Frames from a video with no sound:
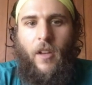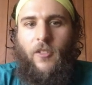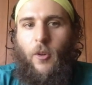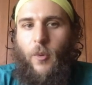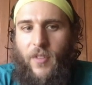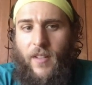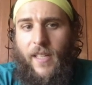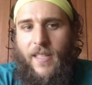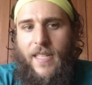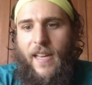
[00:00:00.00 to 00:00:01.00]
So we've done
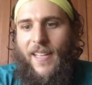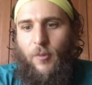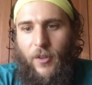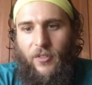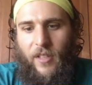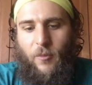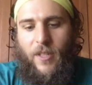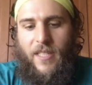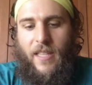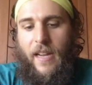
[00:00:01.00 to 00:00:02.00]
git status, we've seen
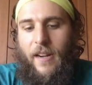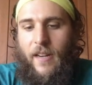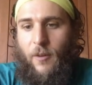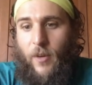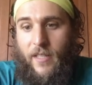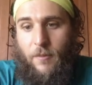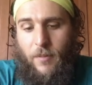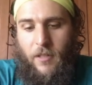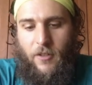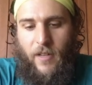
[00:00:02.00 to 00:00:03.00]
what's there and what isn't
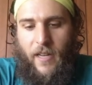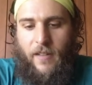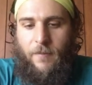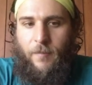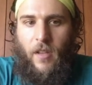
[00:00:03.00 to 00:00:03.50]
being tracked.